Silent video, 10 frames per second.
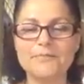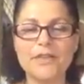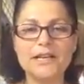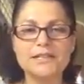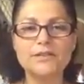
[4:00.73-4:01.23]

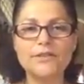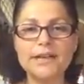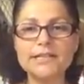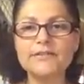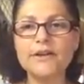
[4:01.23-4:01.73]
So that
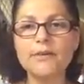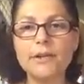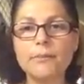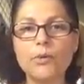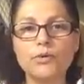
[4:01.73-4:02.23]
is very
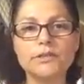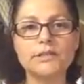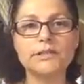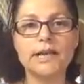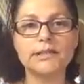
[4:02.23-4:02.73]

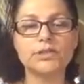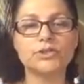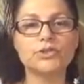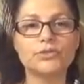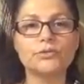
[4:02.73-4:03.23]
important that you
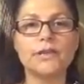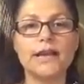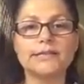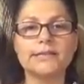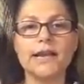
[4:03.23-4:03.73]
do
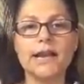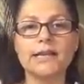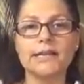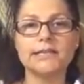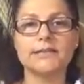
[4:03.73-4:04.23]
that. Take at
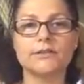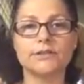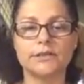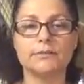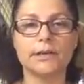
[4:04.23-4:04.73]
least
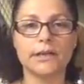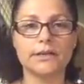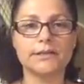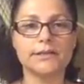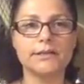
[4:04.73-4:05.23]
30
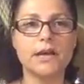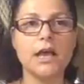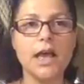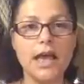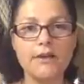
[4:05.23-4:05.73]
minutes
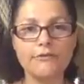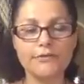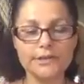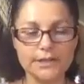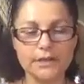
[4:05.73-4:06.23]
every
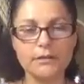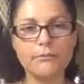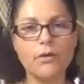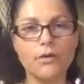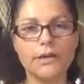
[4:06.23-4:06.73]
single
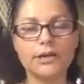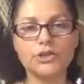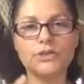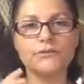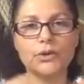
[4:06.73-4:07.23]
morning
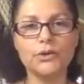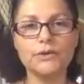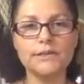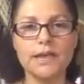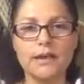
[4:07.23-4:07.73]
just for
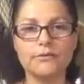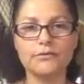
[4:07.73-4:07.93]
yourself.